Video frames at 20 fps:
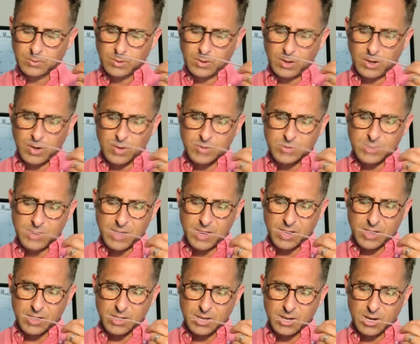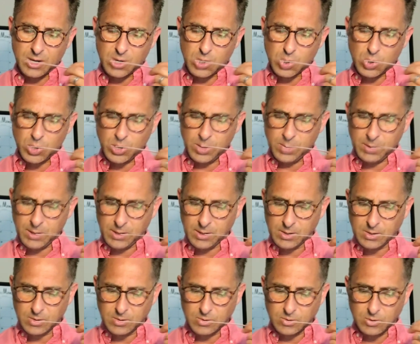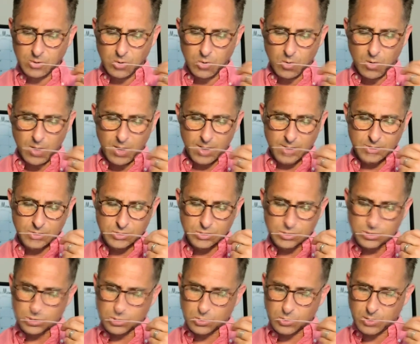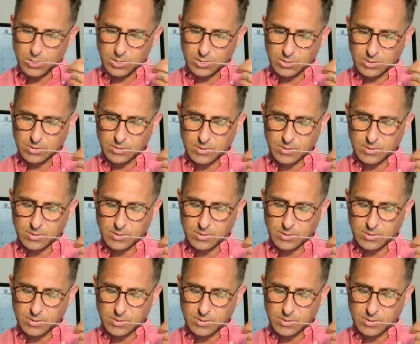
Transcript: It's got a creamy nuance to it